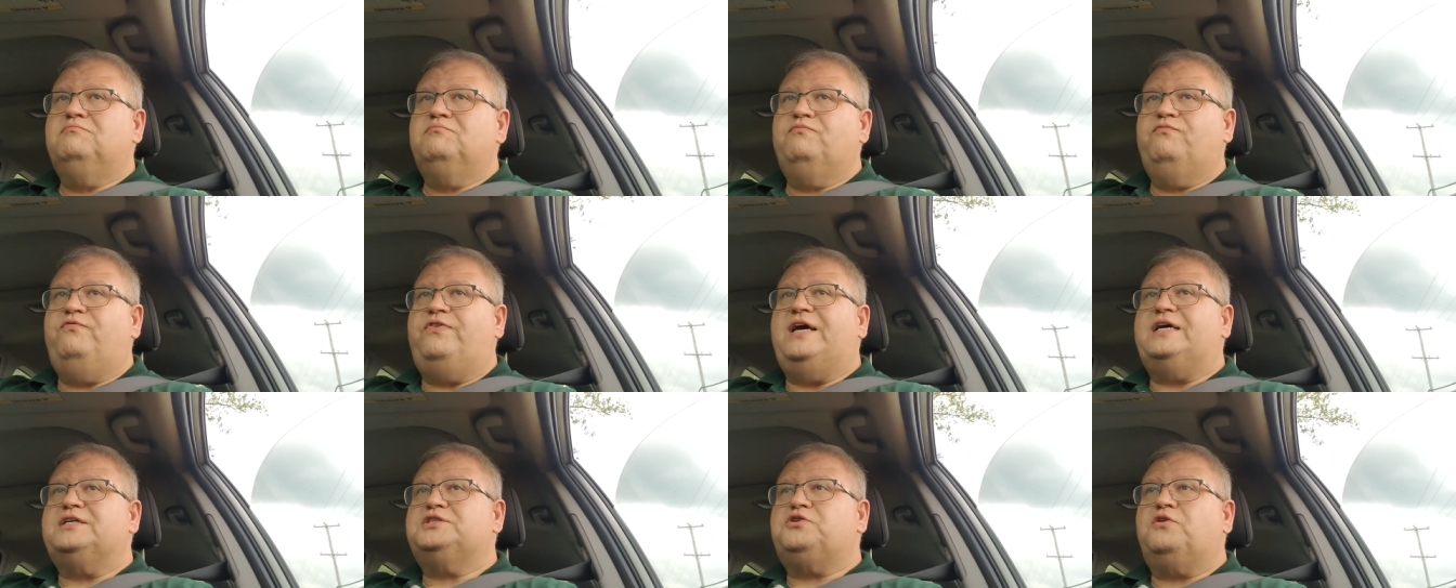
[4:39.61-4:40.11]

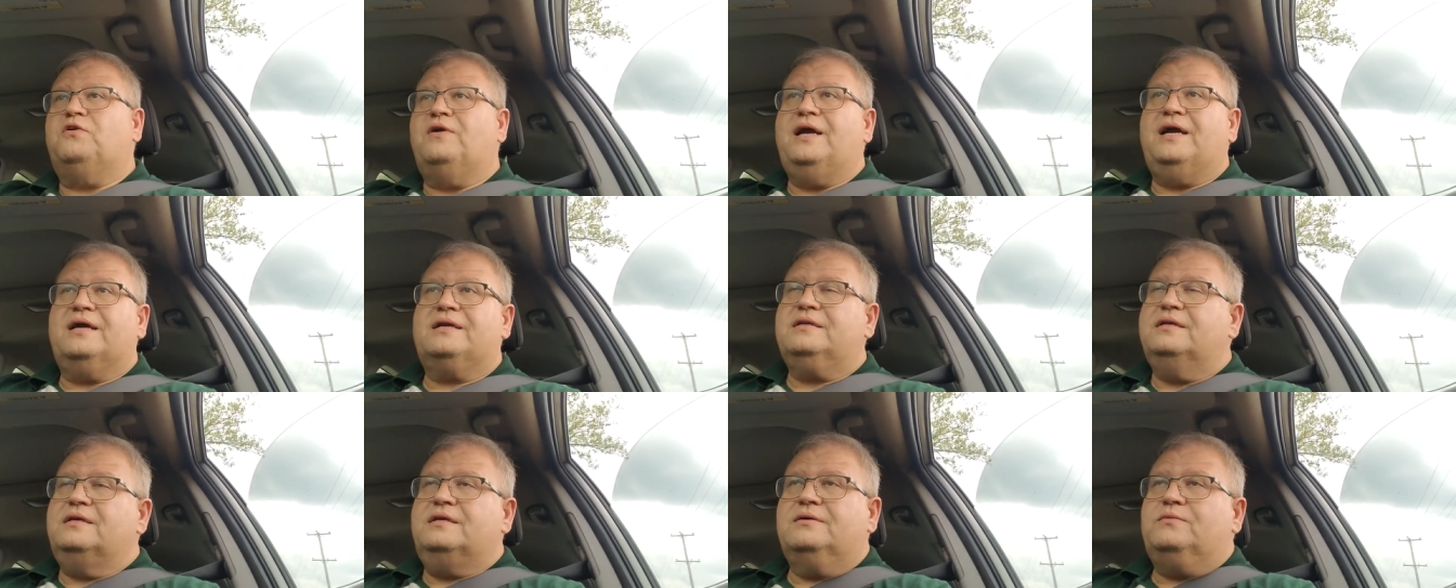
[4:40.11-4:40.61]
faster
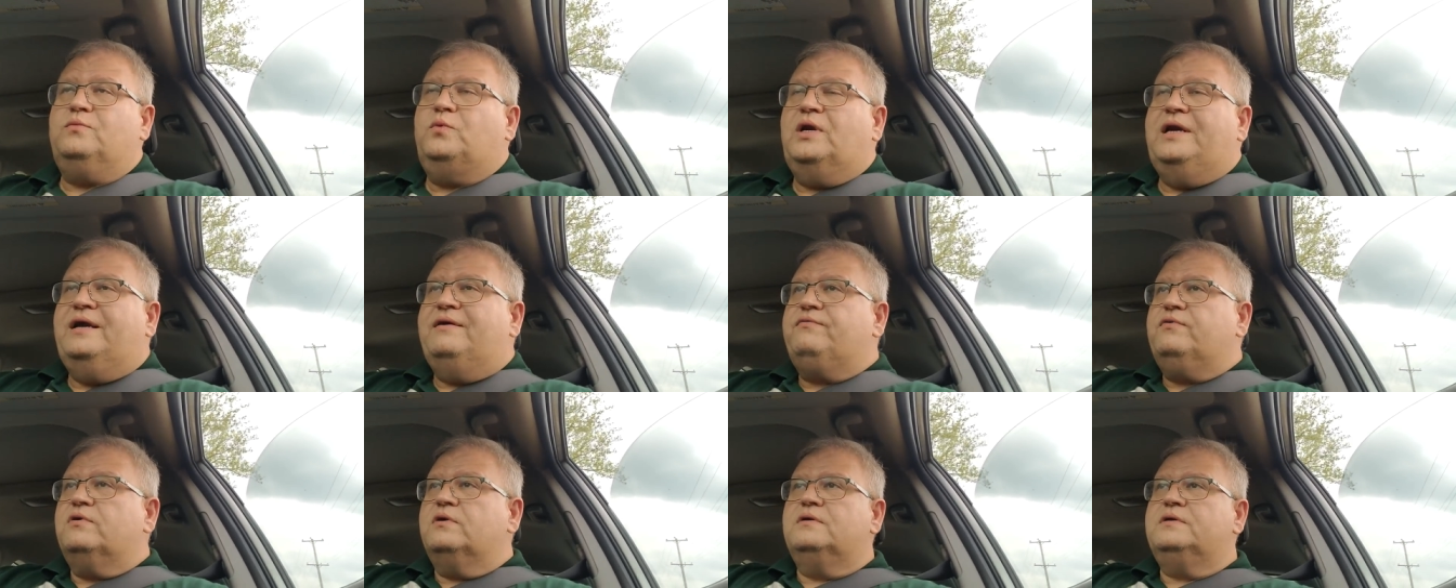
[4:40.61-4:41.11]
acting,
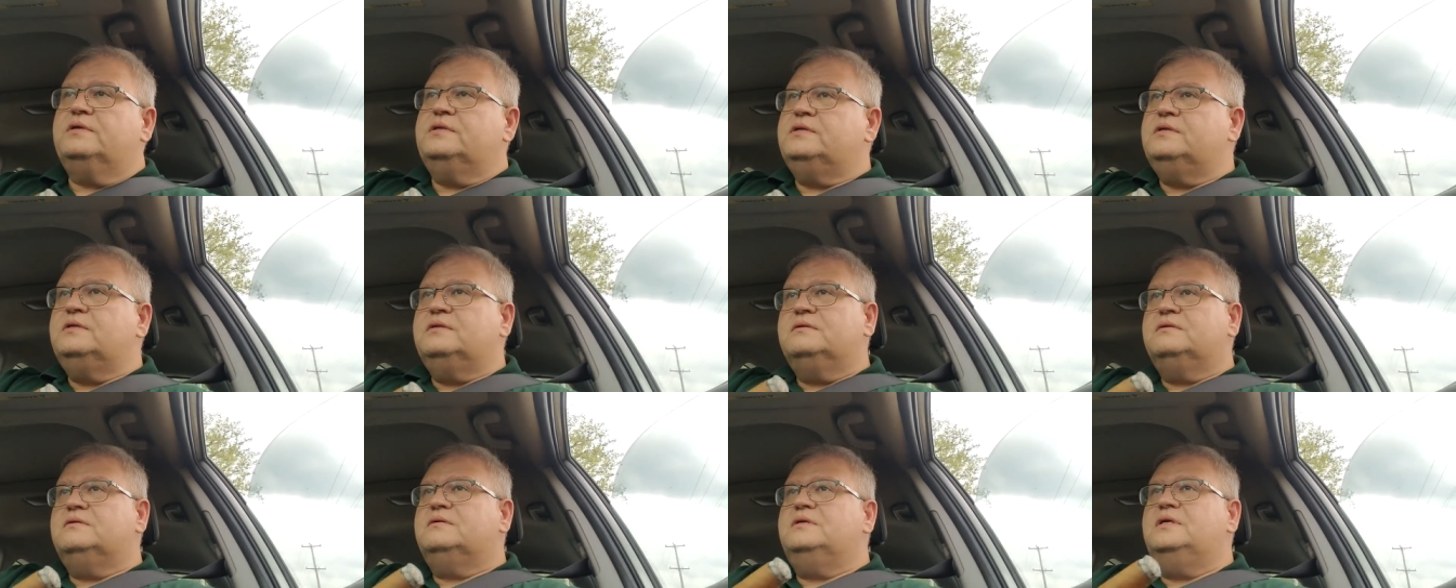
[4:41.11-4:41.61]
whatever, and
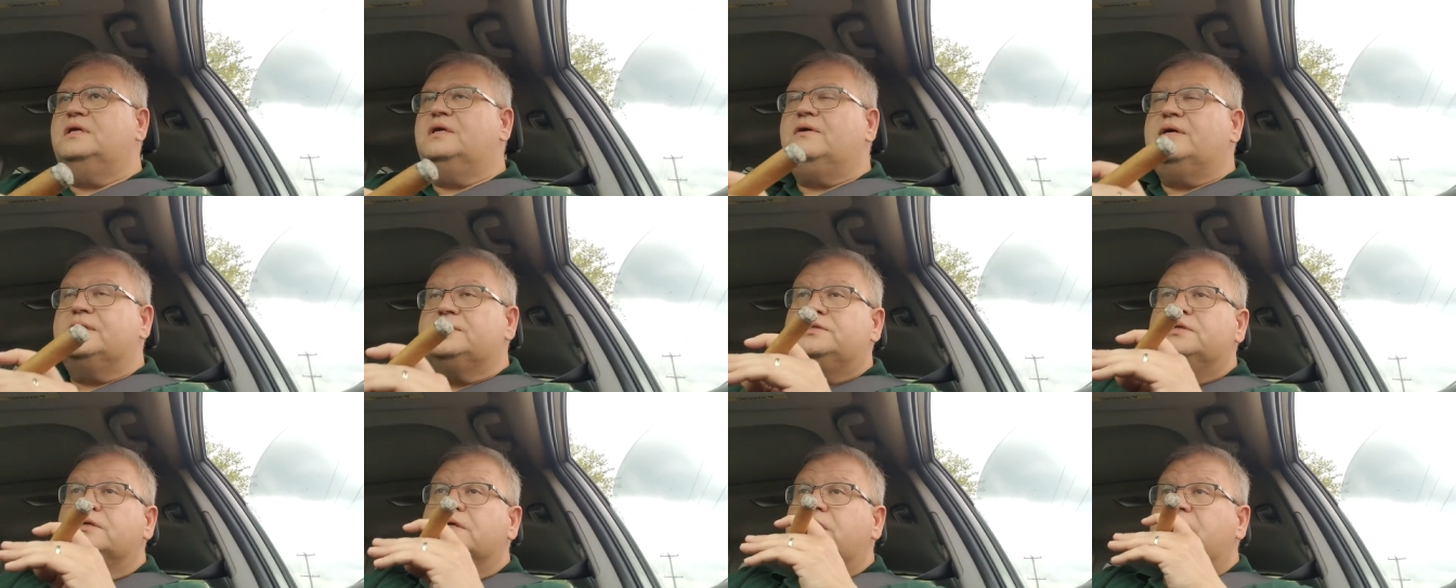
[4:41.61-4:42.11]
you know, I
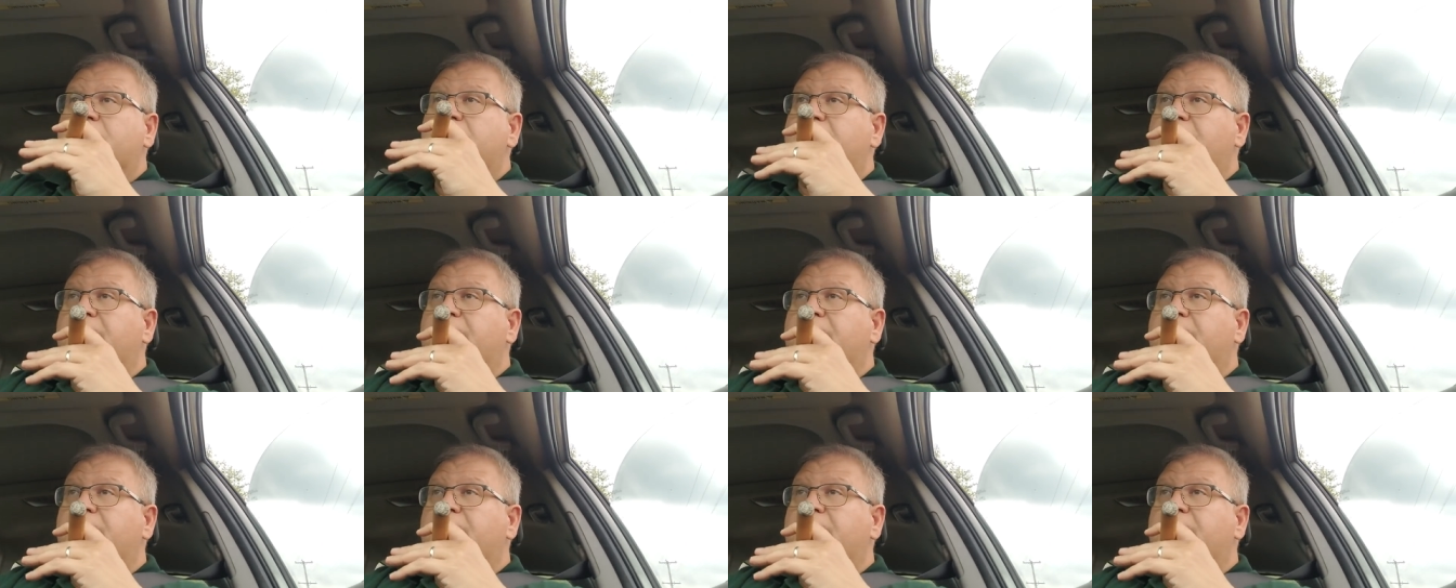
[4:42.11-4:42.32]
took it.